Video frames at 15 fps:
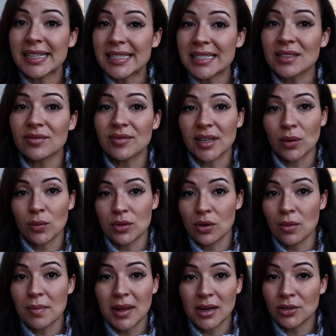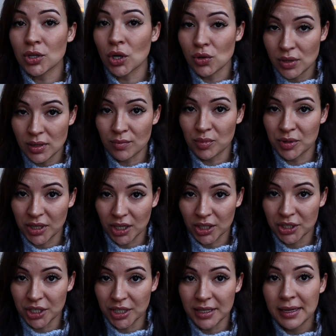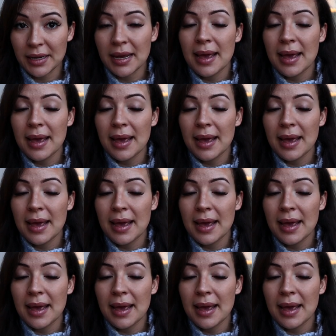interfere with your melatonin production,